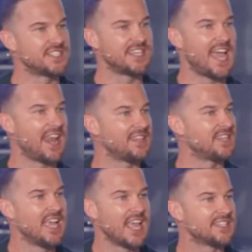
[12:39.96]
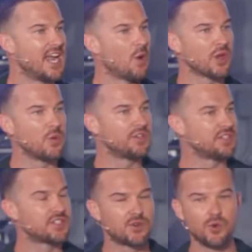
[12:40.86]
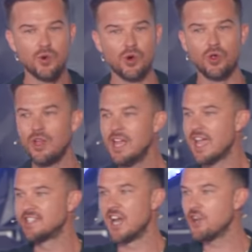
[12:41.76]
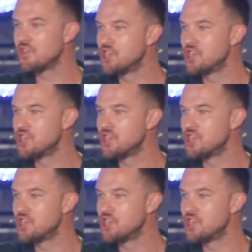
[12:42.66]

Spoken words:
status. It's not where you went to school. It's not your